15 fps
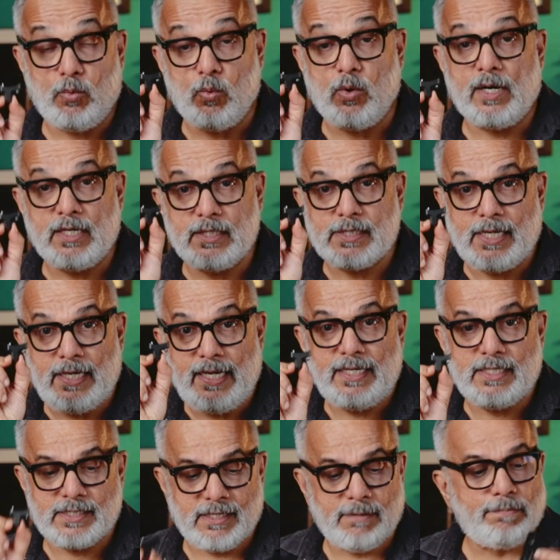One is a
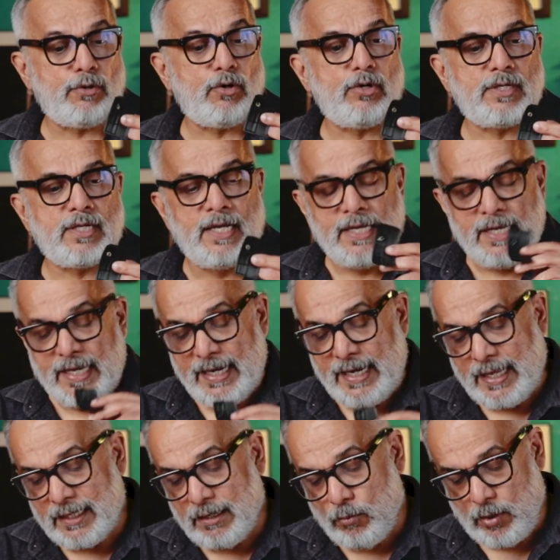lens support,
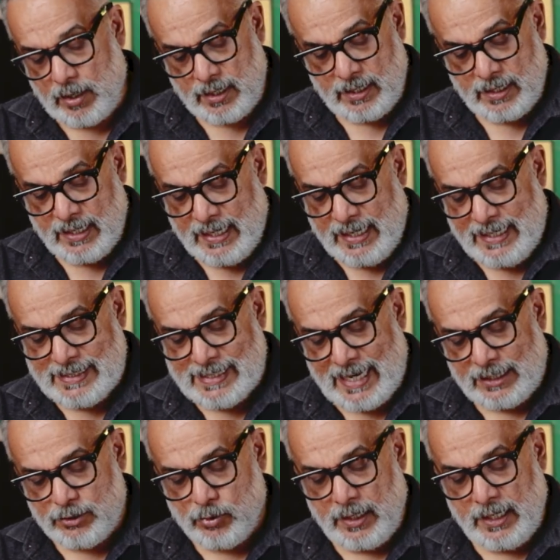another one is
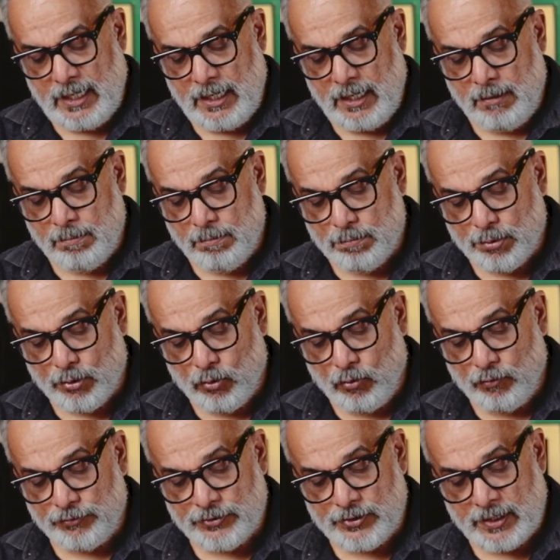actually
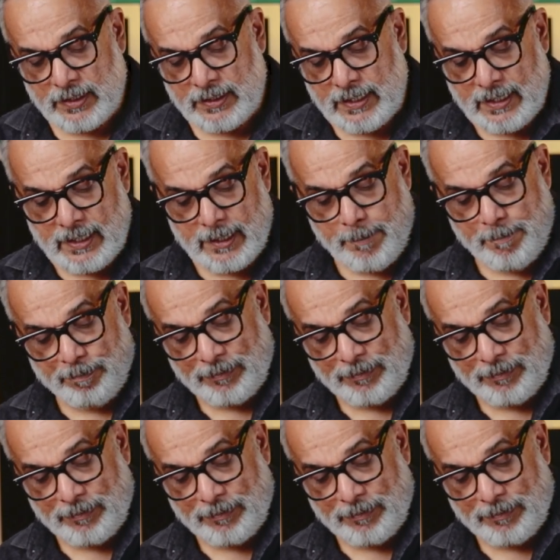improves the